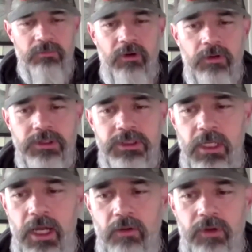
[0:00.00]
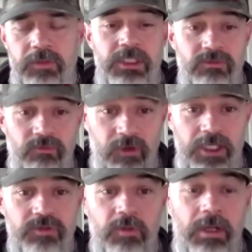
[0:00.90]
some folks uh, with me, some
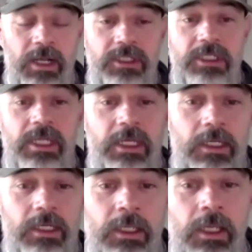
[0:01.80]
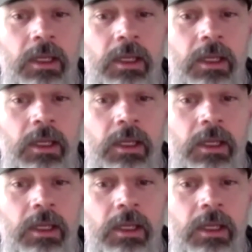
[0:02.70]
friends. We went out to dinner.